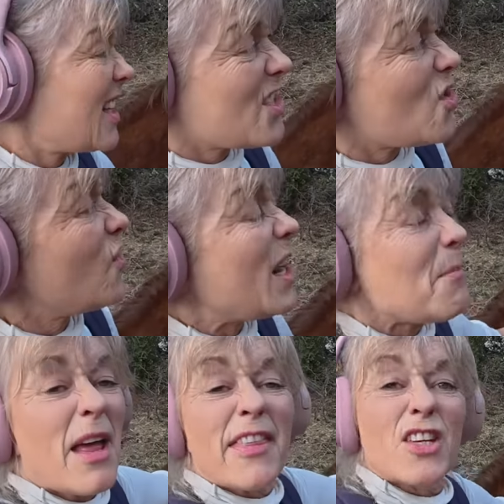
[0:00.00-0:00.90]
extreme,
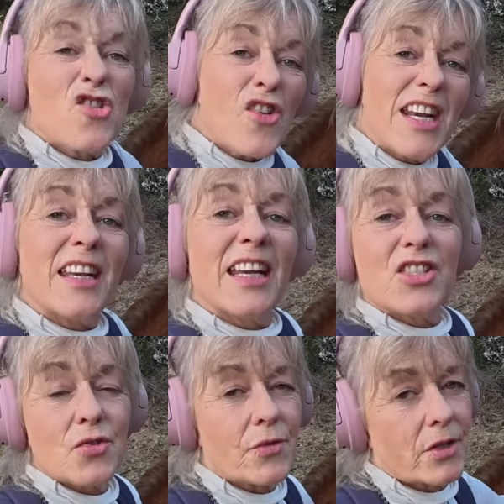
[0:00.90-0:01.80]
nothing trendy,
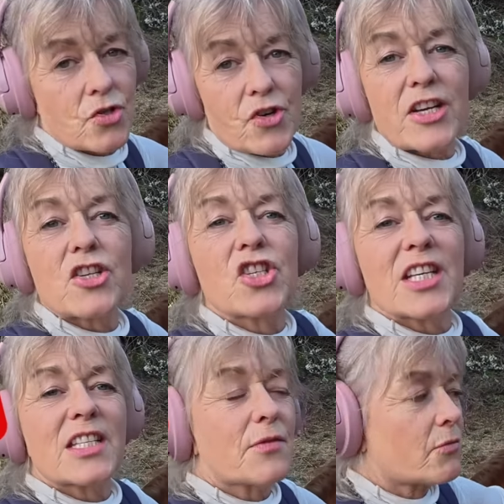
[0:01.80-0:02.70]
just real
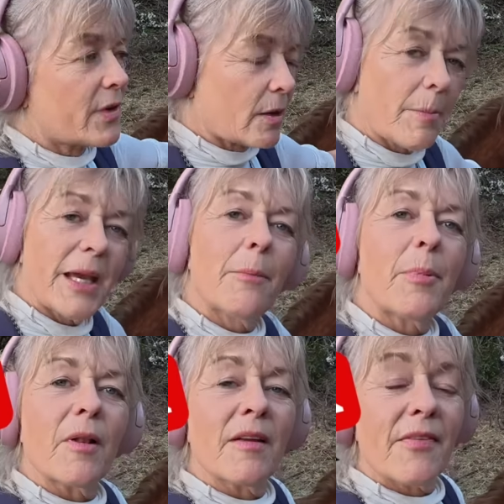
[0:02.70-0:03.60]
strategies for real people